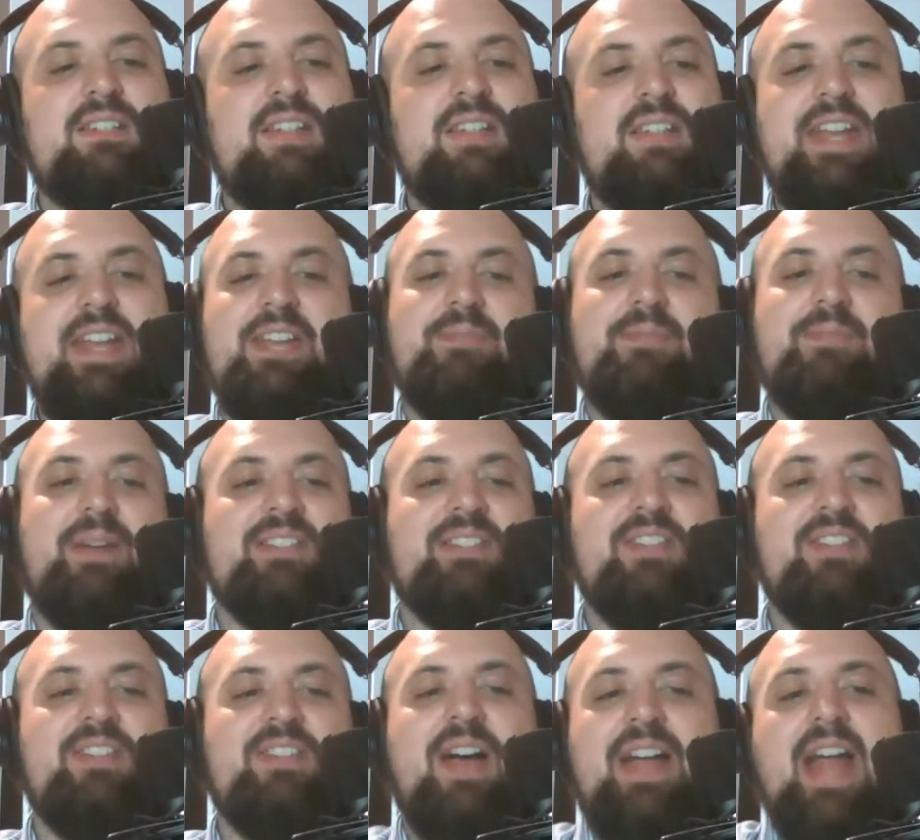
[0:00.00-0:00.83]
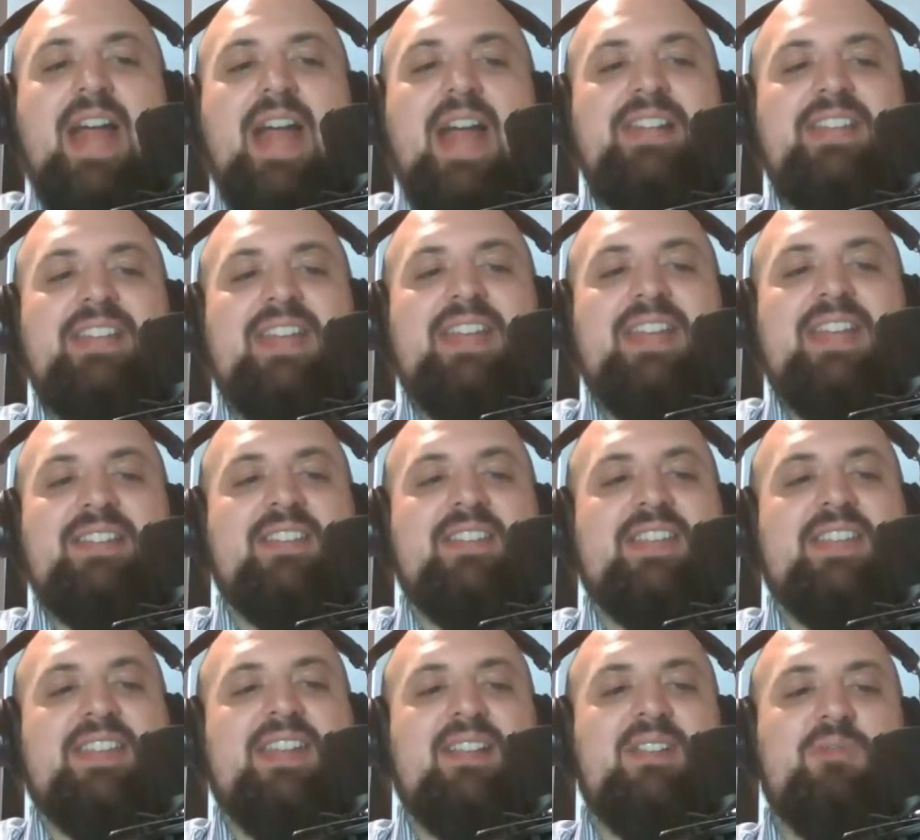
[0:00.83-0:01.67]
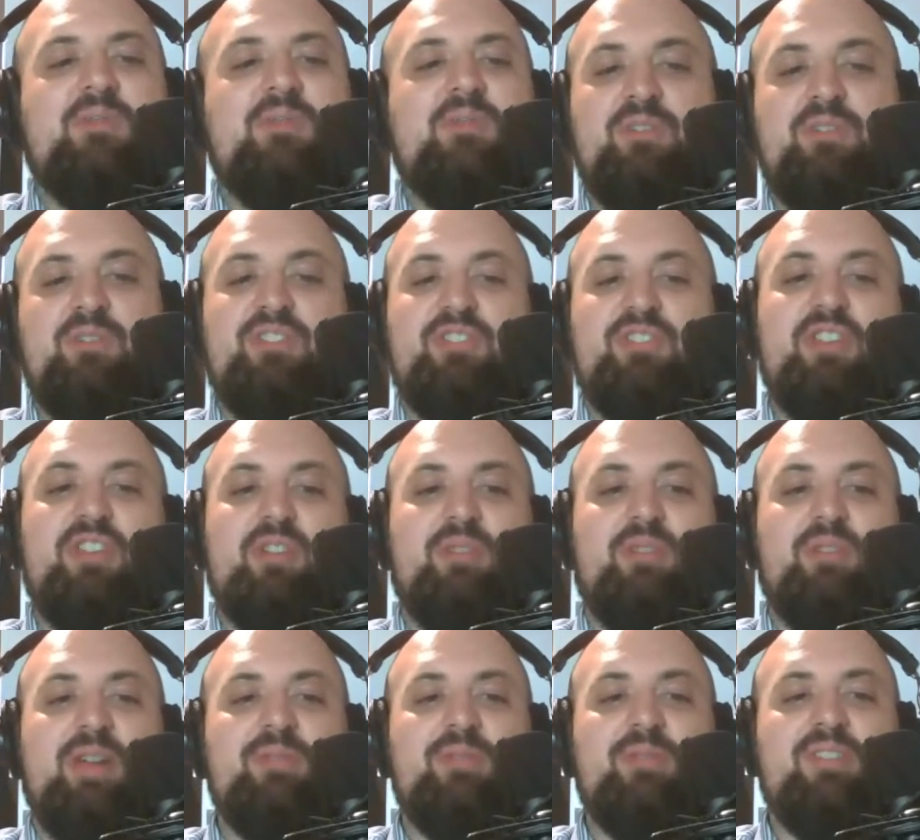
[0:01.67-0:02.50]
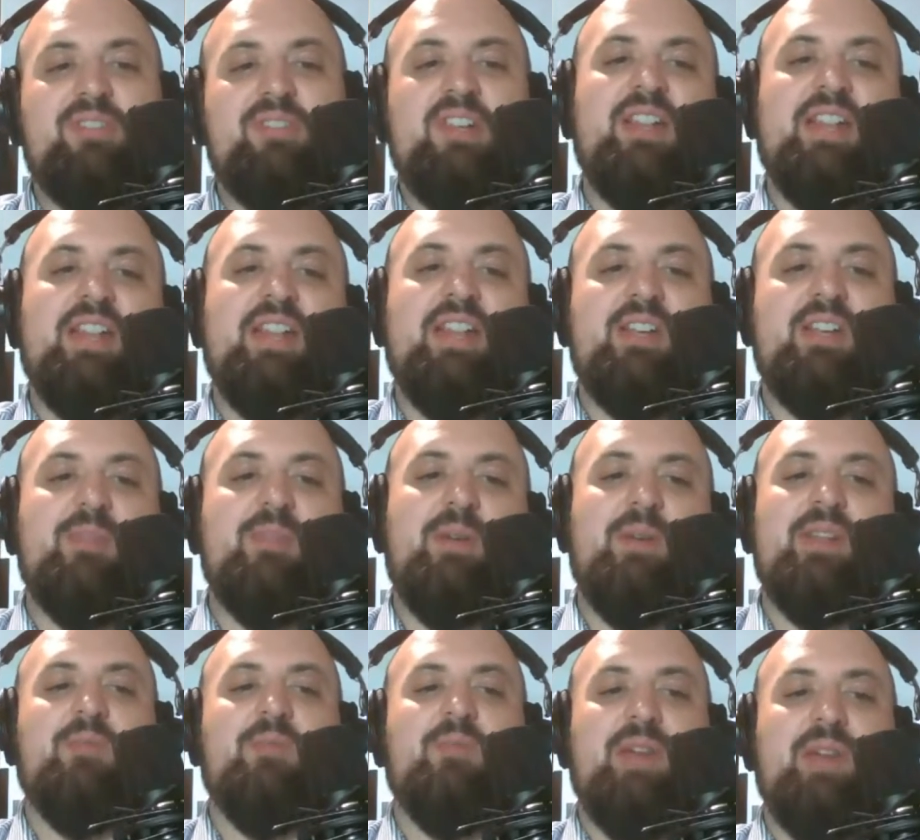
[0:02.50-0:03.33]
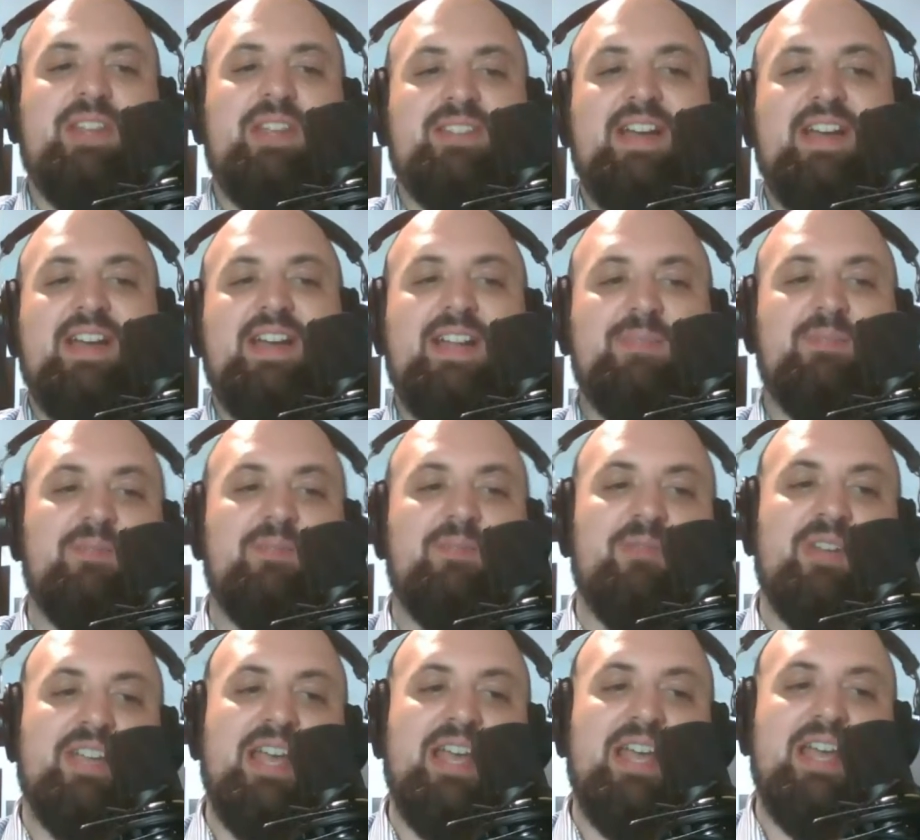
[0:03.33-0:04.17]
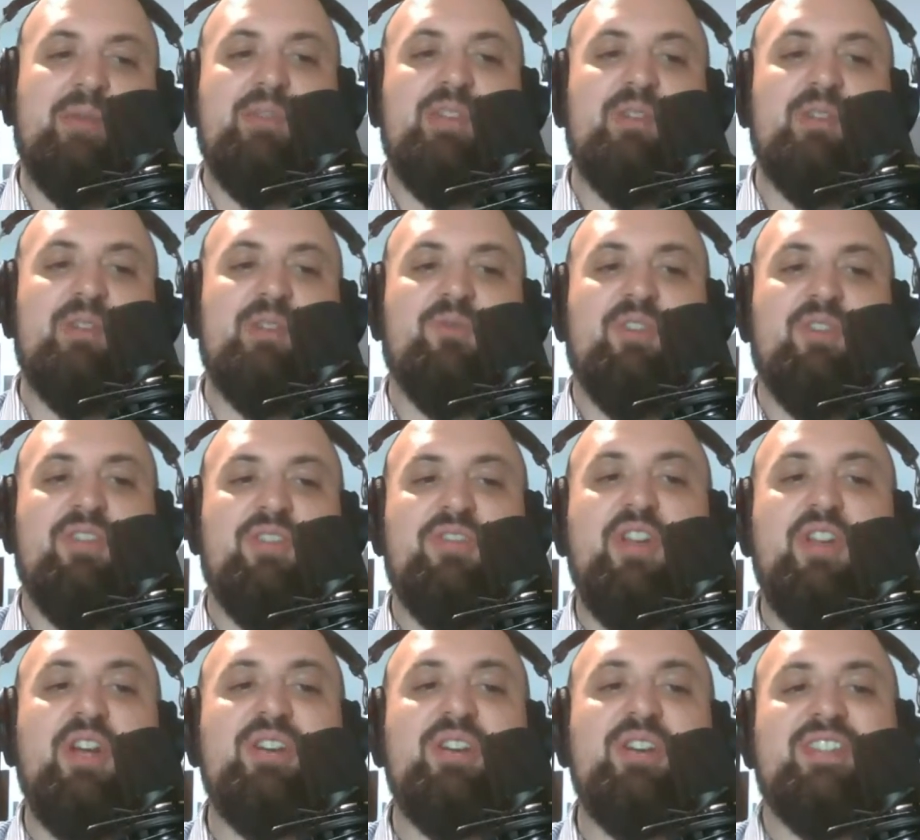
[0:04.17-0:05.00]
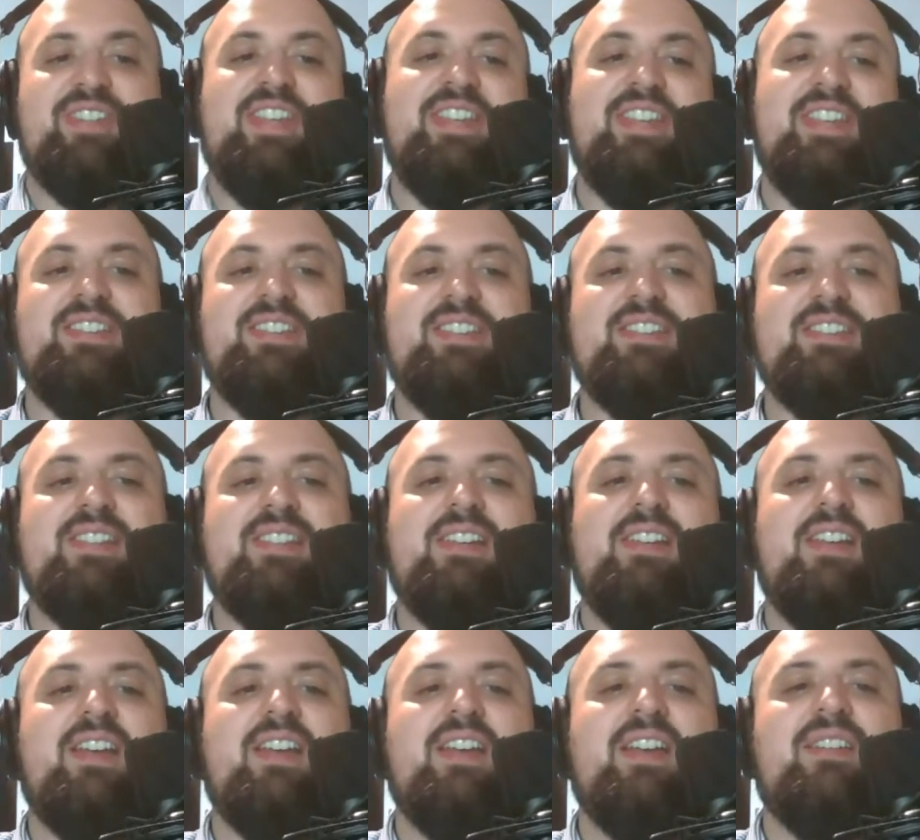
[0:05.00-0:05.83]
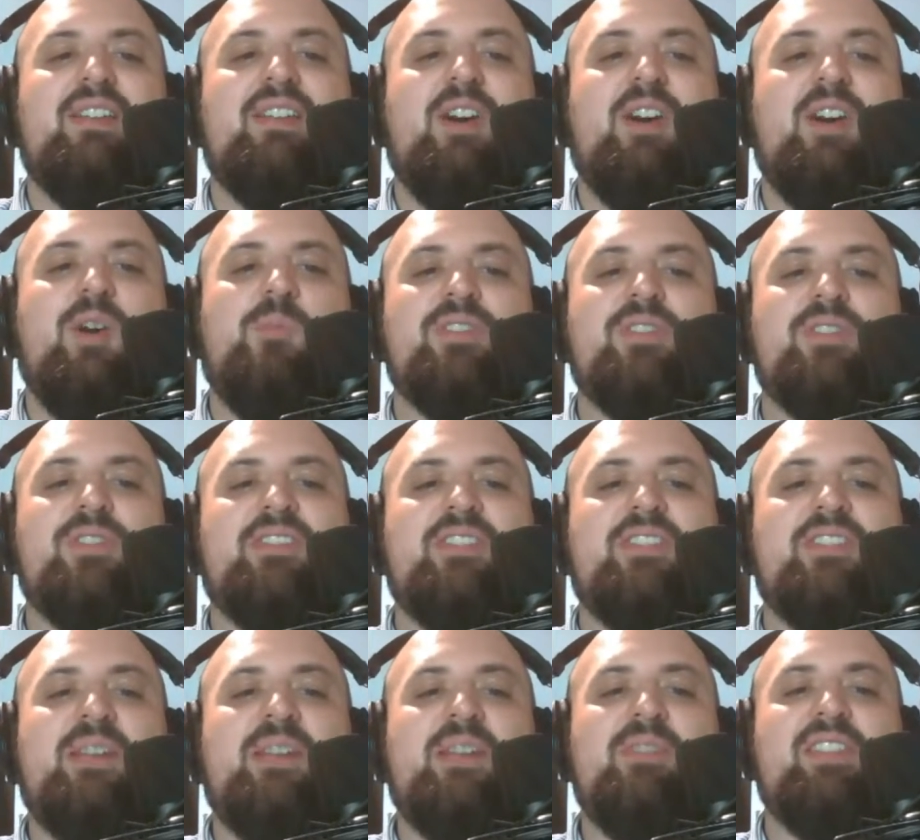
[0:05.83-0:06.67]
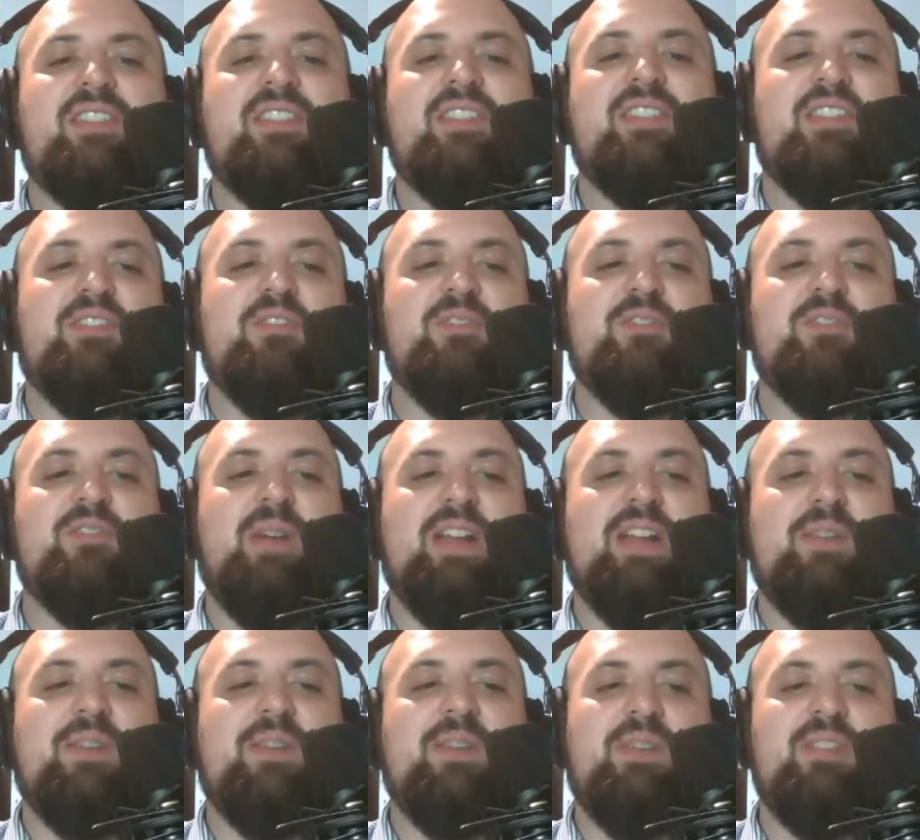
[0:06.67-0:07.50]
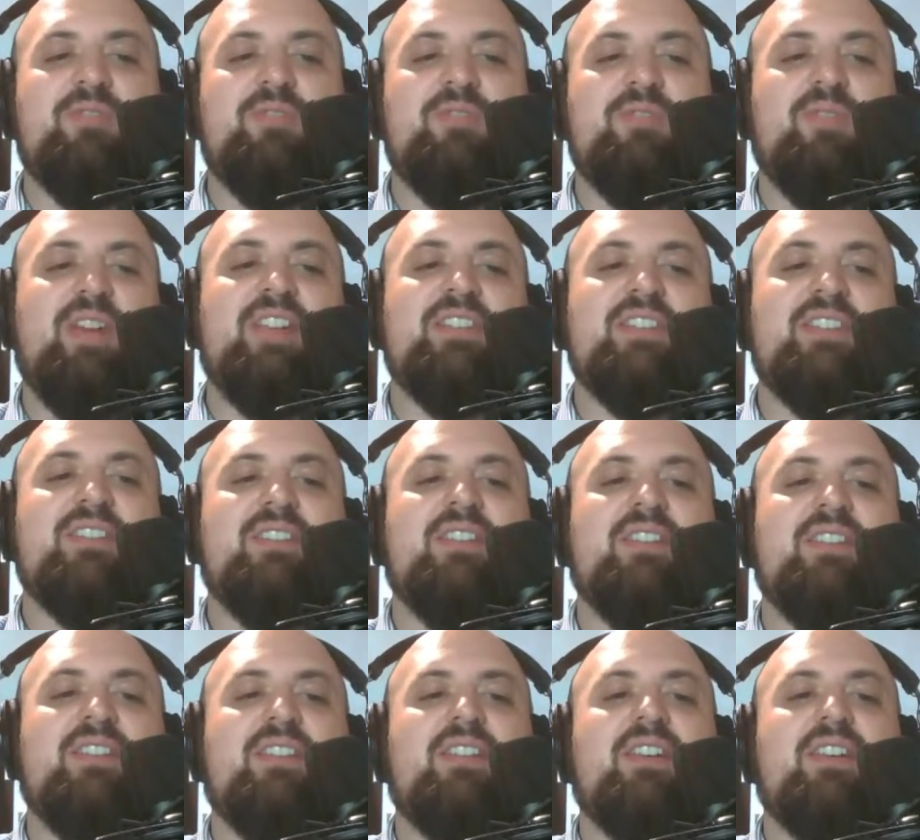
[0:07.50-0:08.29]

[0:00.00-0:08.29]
anyway, so I didn't get into The Killing when it was new, and I was going to let it go by the wayside. But when it got renewed for a third season, the hope was that some of these issues might have been addressed.